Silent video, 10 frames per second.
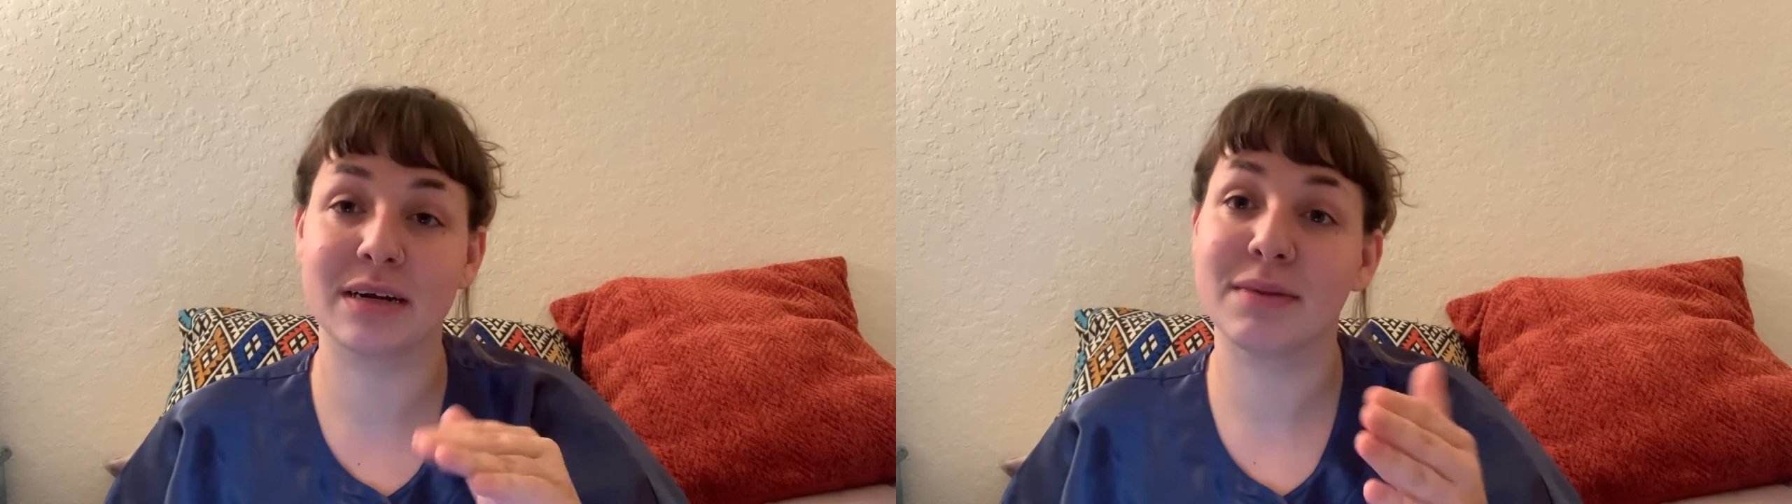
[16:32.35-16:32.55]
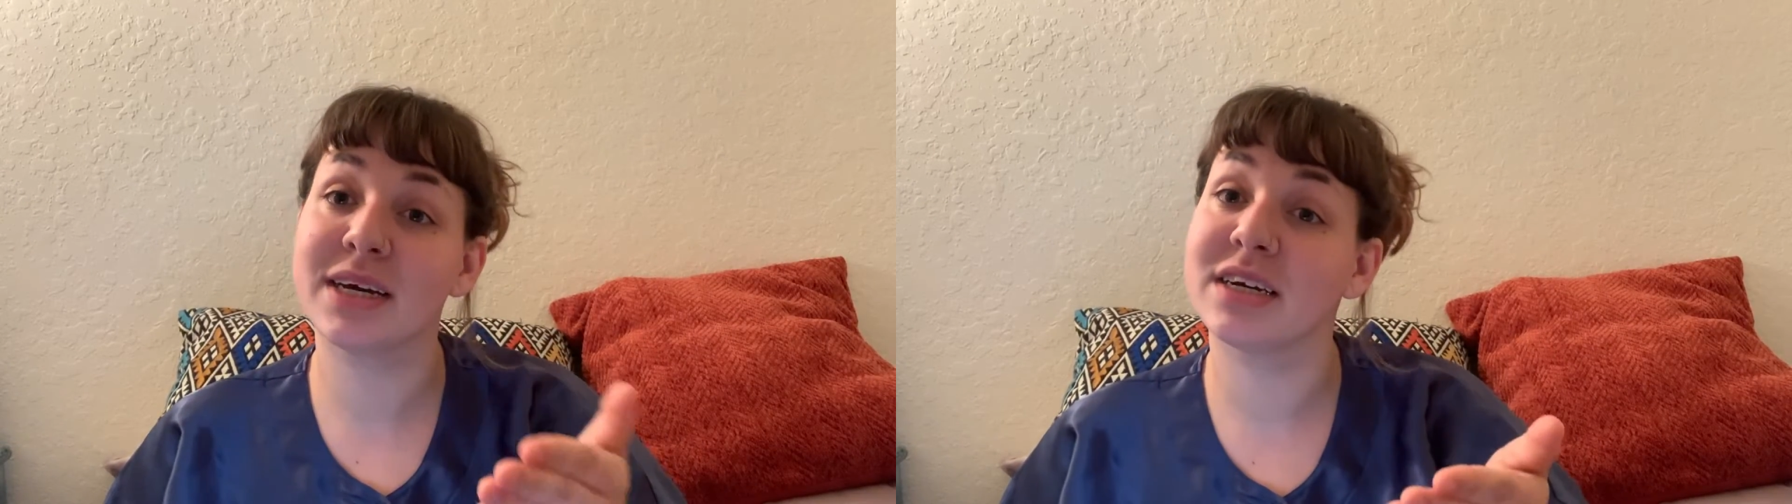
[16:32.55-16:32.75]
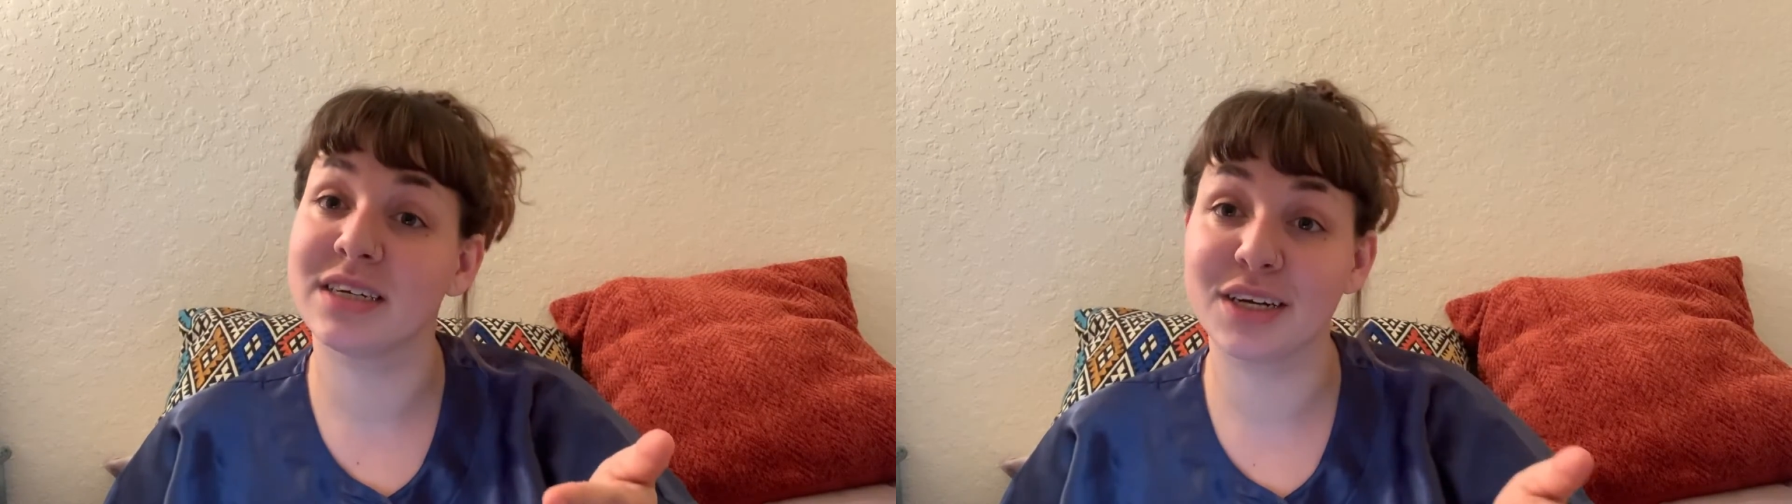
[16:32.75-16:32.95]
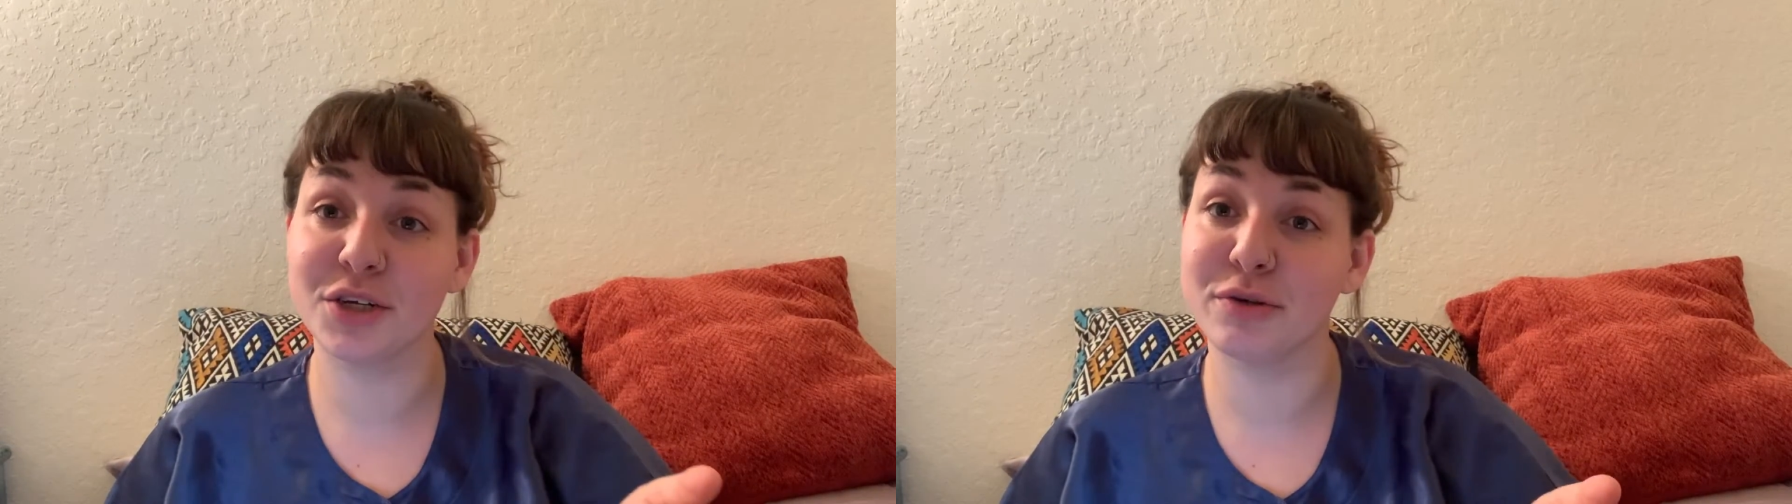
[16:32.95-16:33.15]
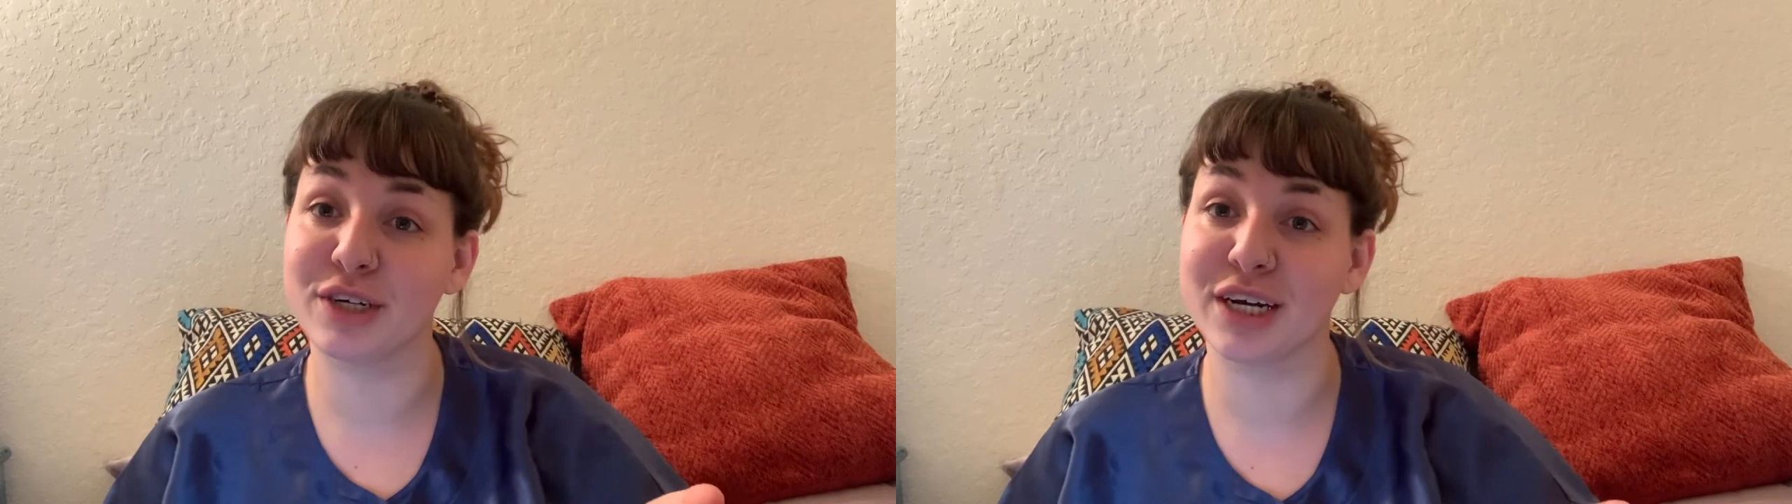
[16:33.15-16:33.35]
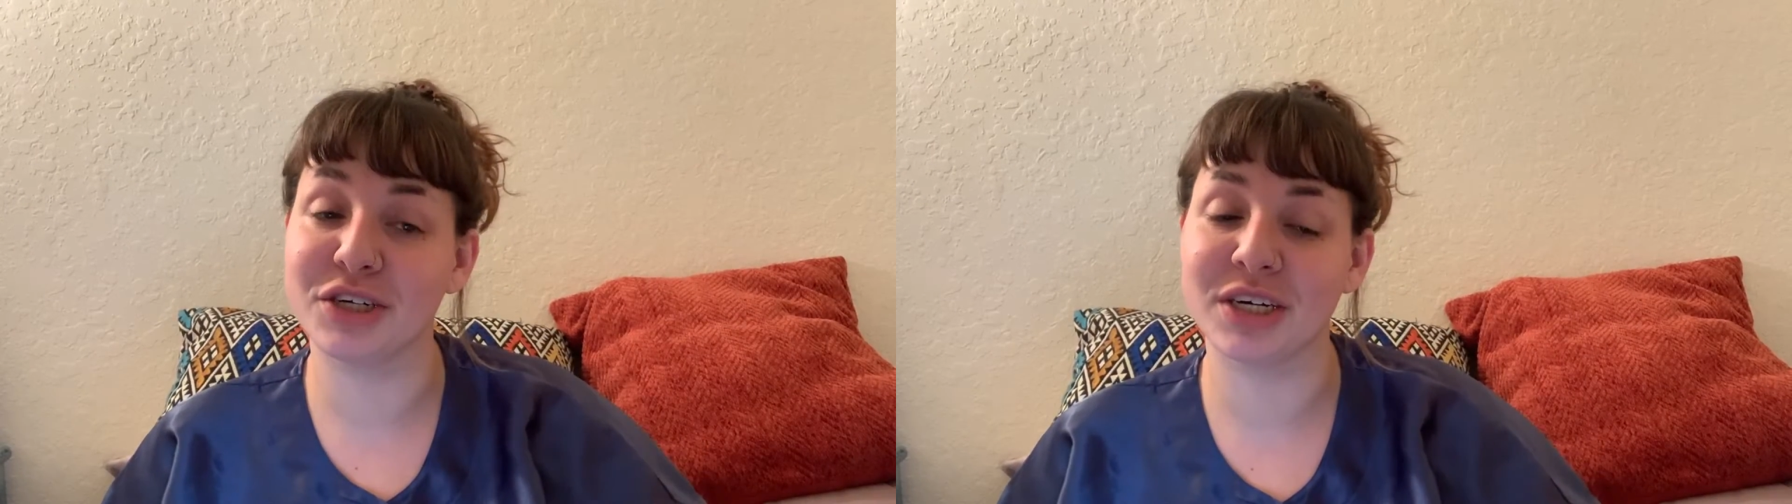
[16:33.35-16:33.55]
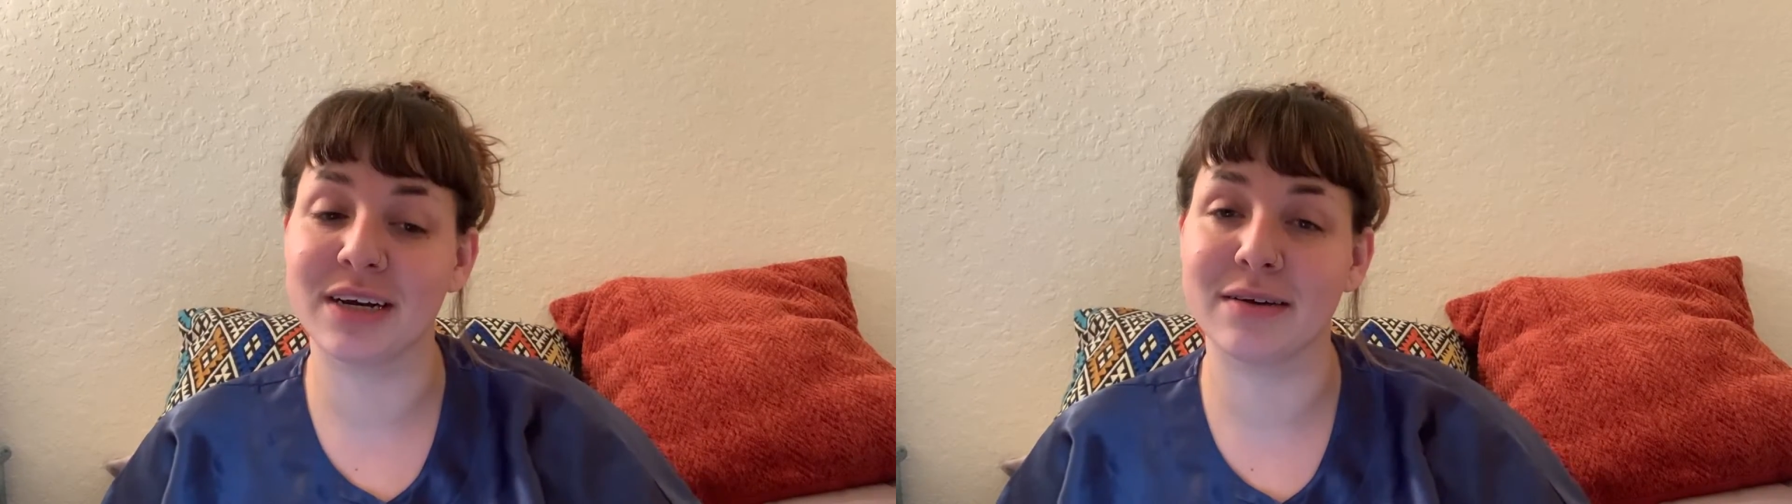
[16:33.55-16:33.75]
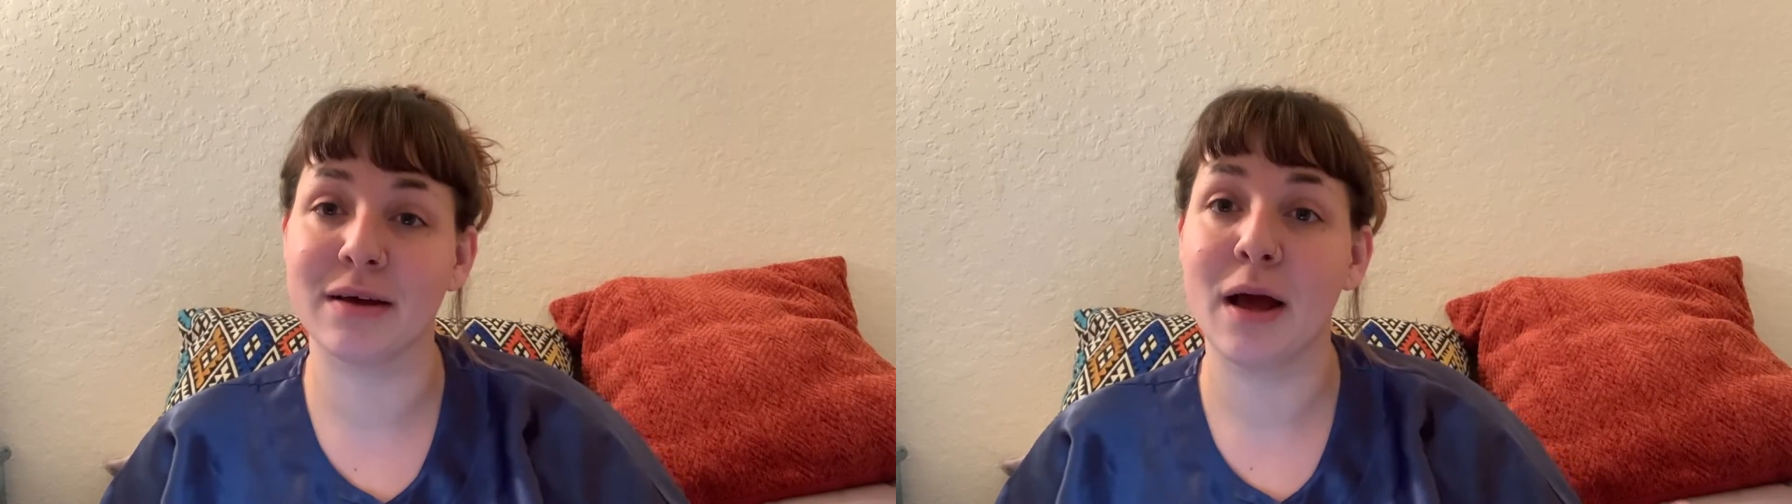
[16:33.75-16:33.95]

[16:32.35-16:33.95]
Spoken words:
and might continue changing